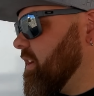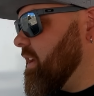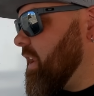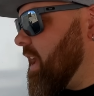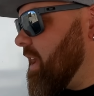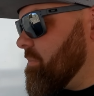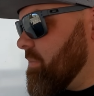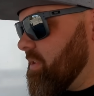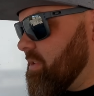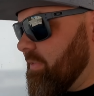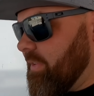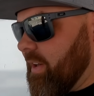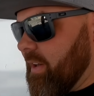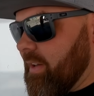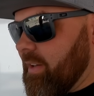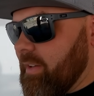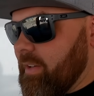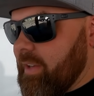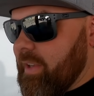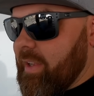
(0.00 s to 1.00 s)
a good
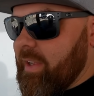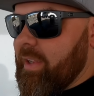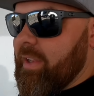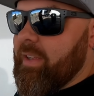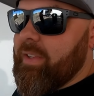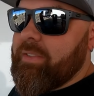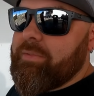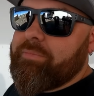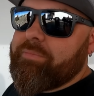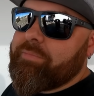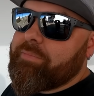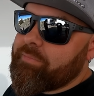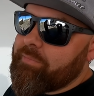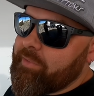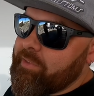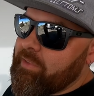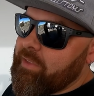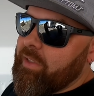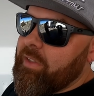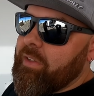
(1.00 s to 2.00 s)
atmosphere. Uh,
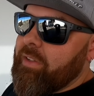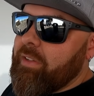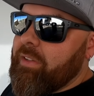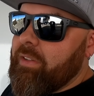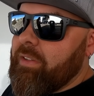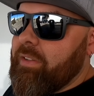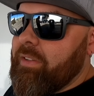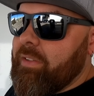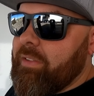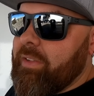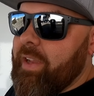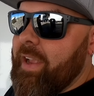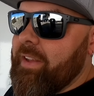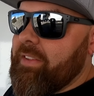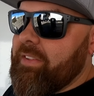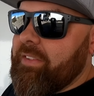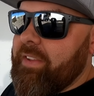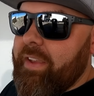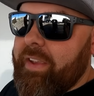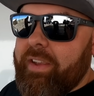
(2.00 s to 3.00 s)

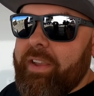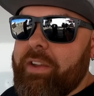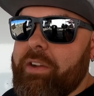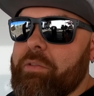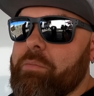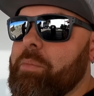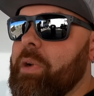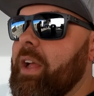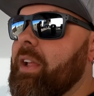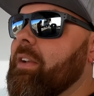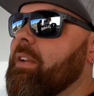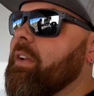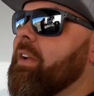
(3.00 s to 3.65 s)
hate to see it go, but